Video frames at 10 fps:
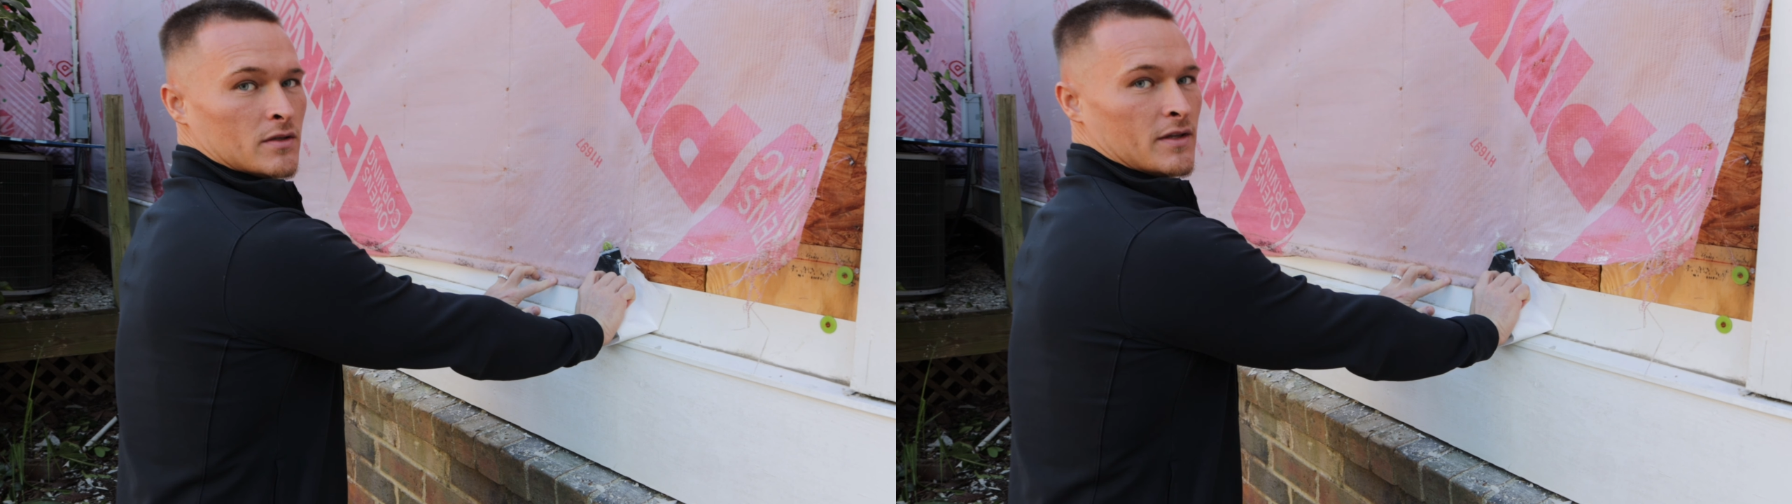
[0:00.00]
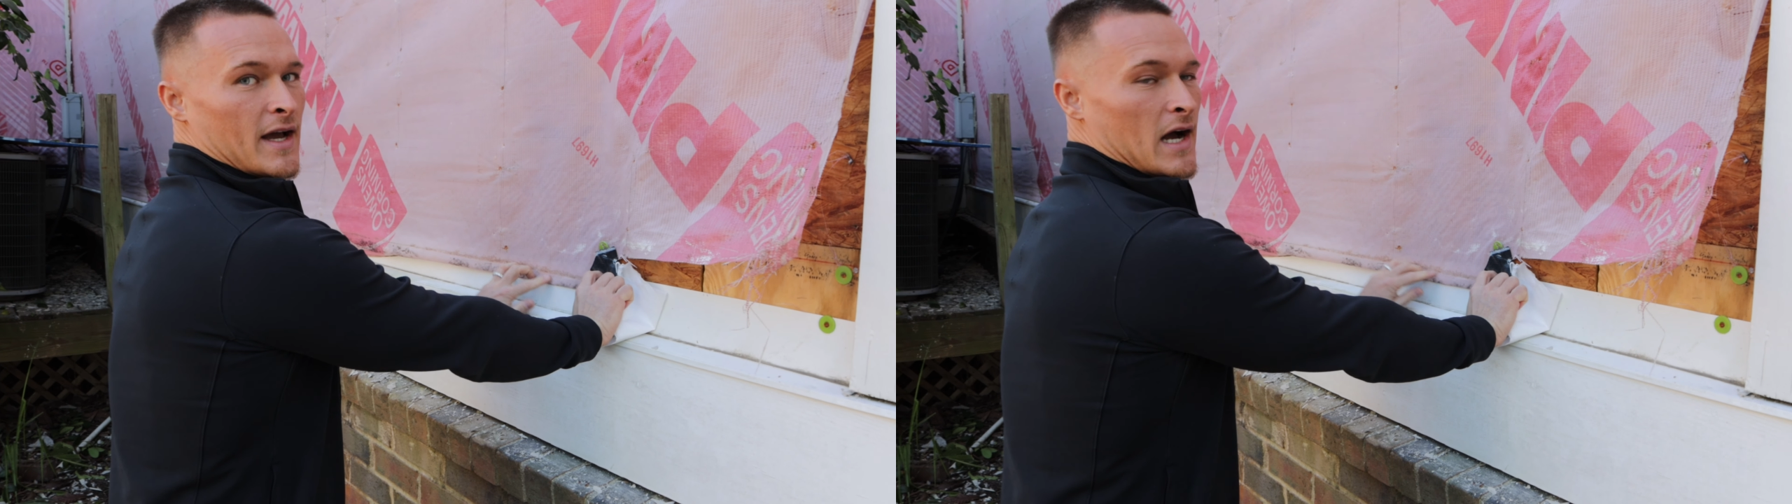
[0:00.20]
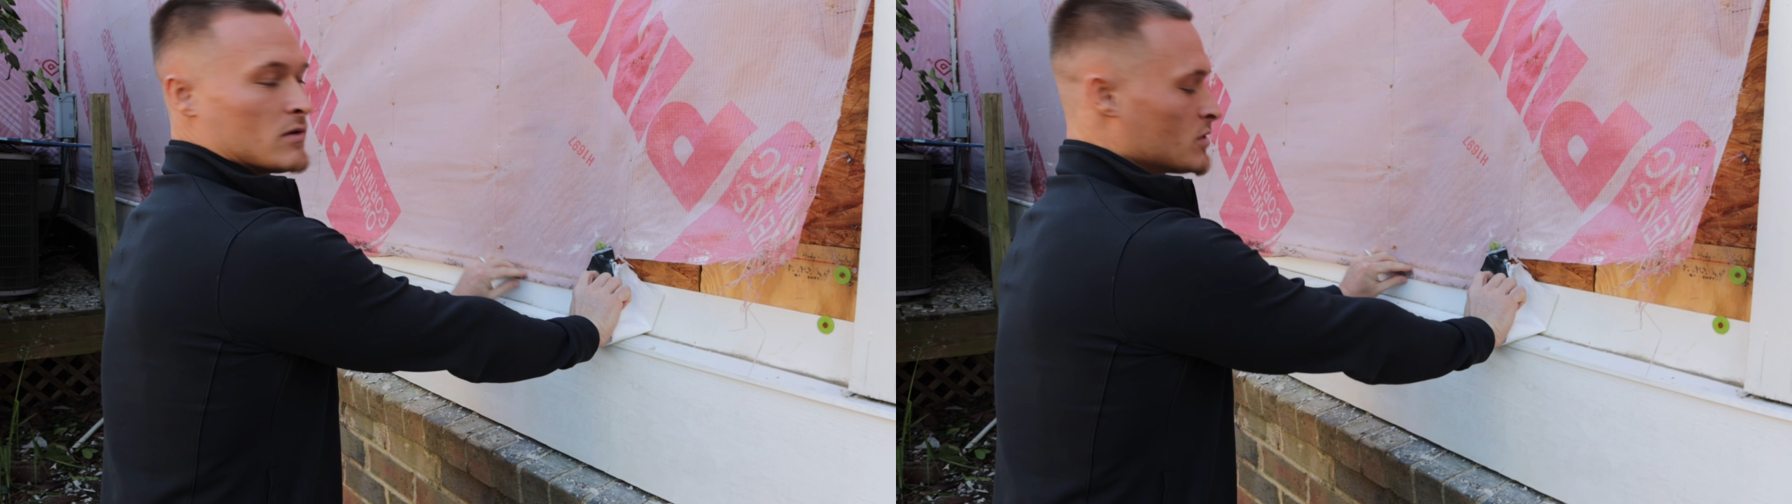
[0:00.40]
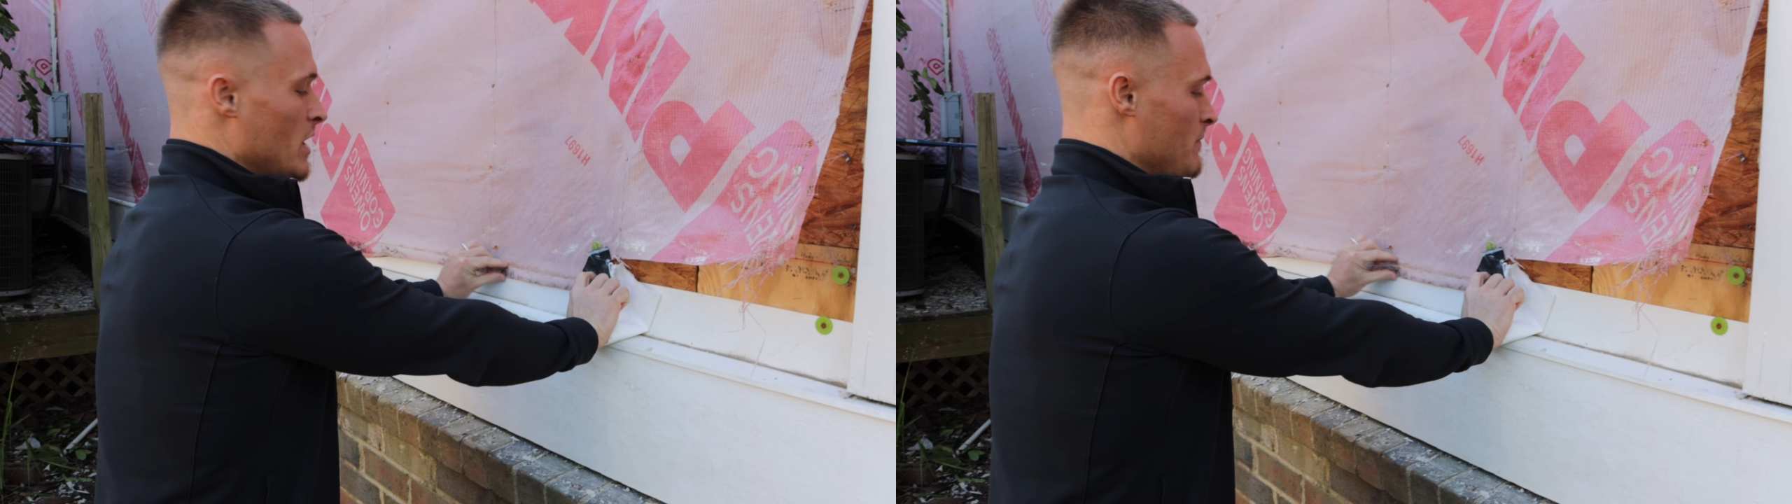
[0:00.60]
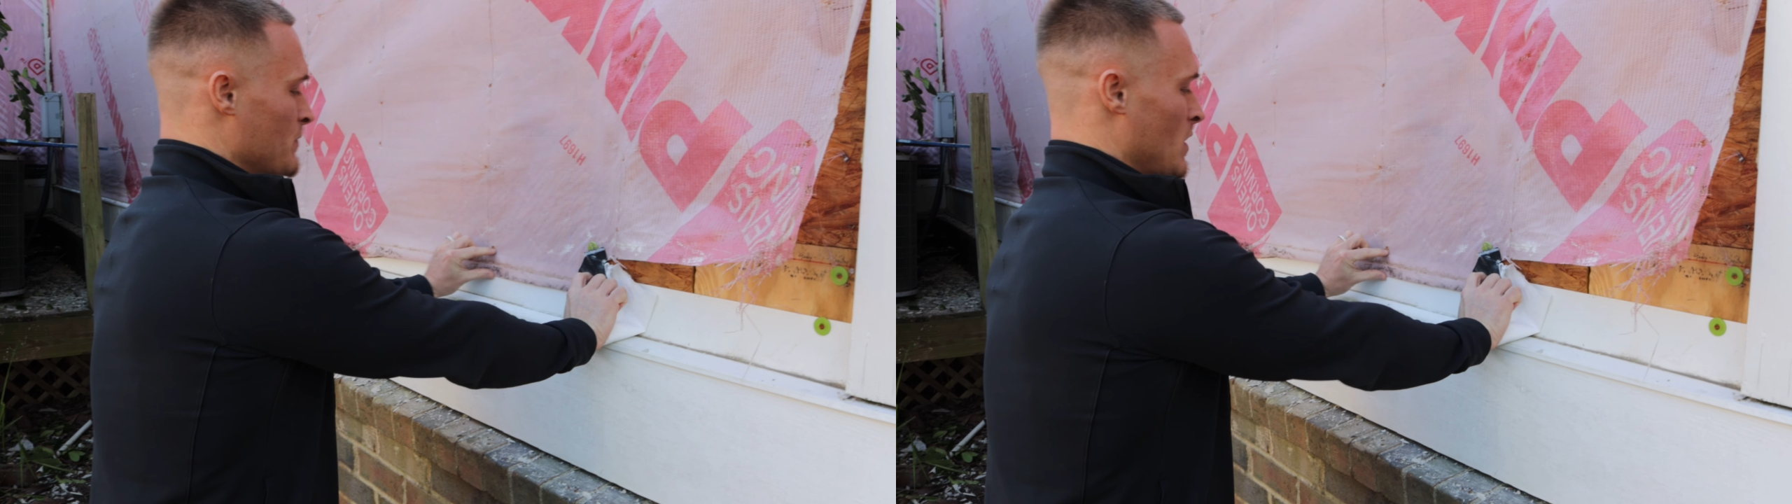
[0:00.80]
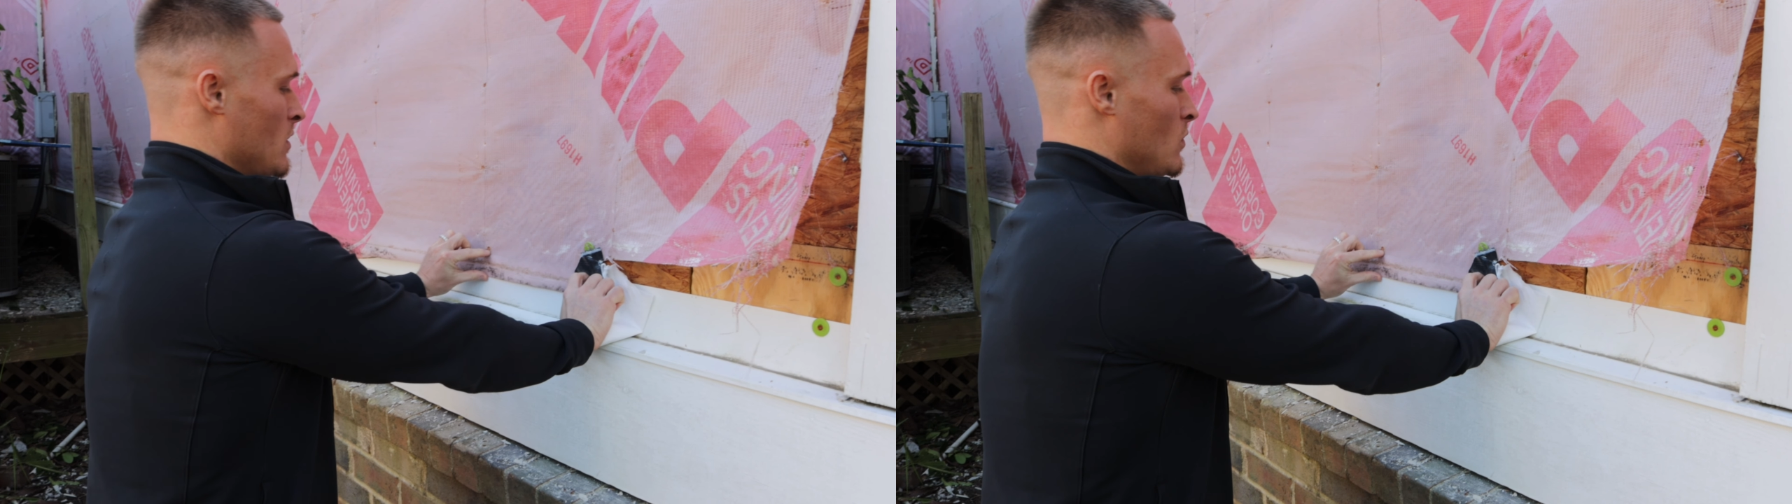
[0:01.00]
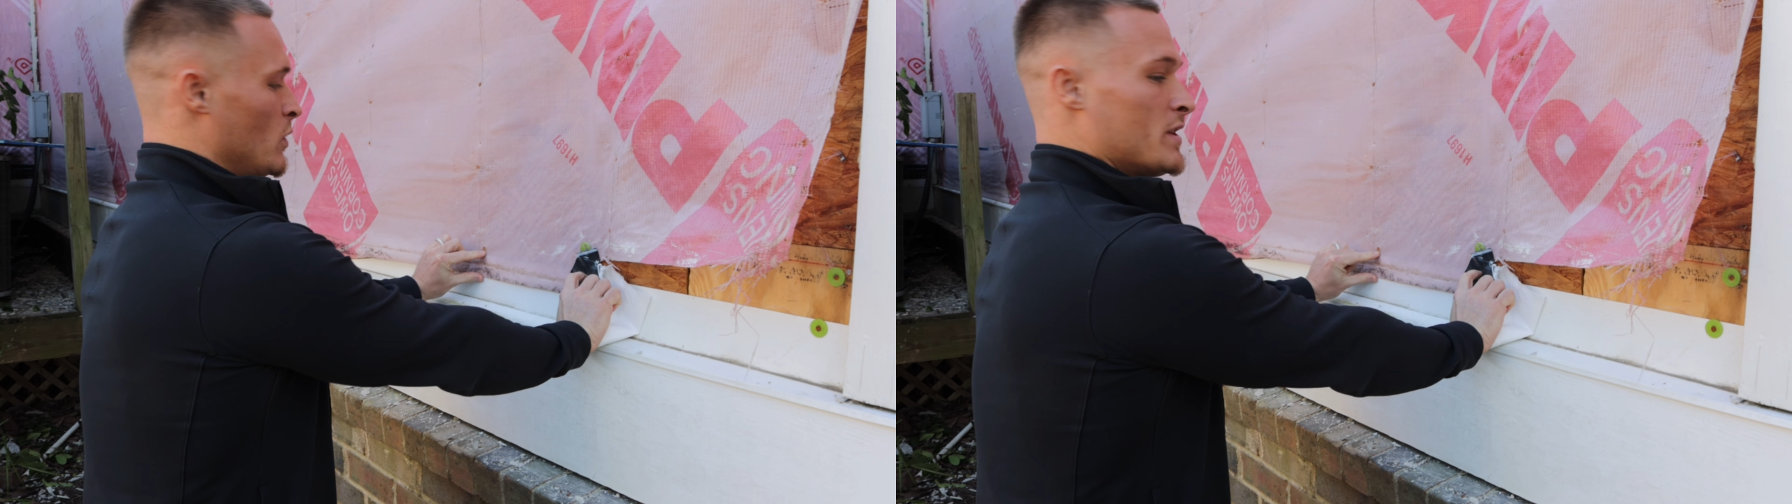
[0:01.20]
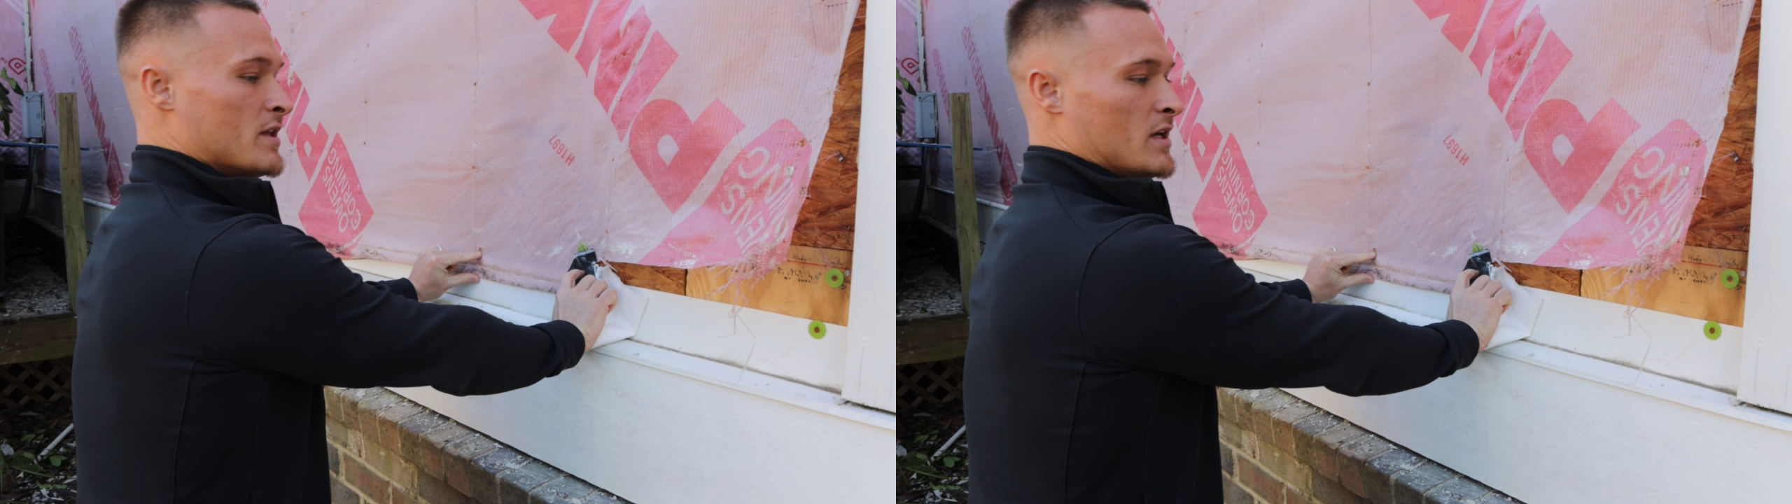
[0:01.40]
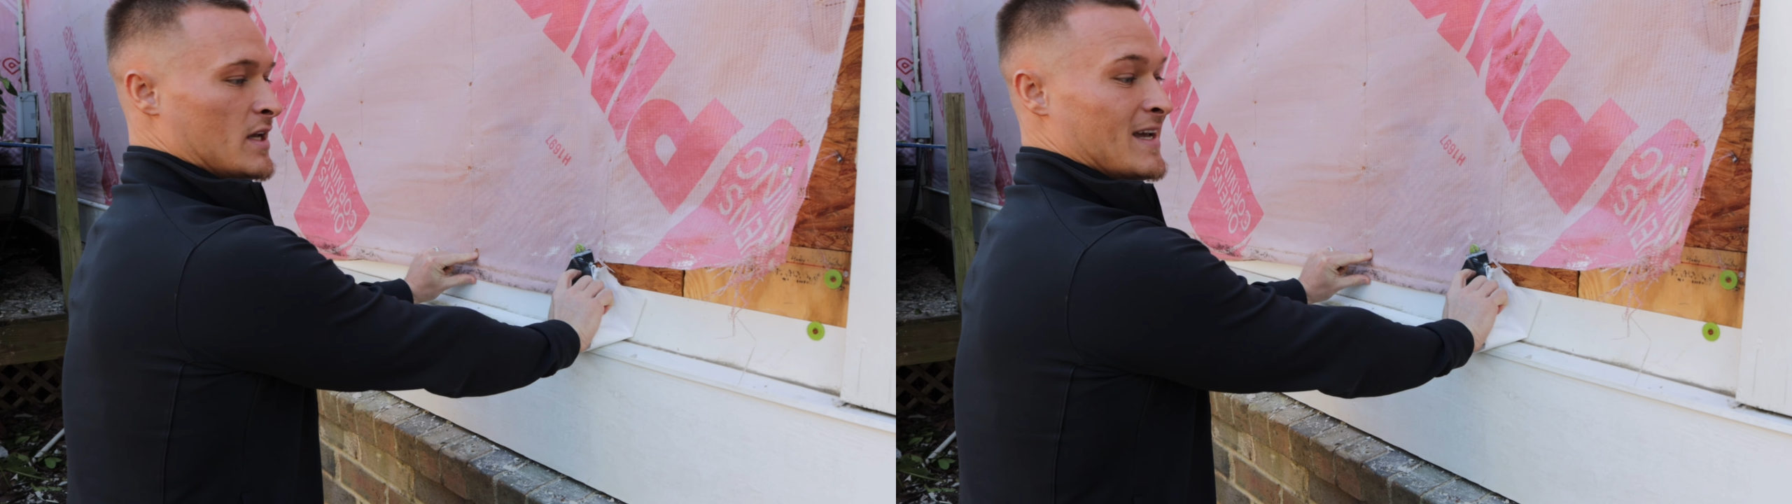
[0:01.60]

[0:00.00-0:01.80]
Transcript: the house wrap with an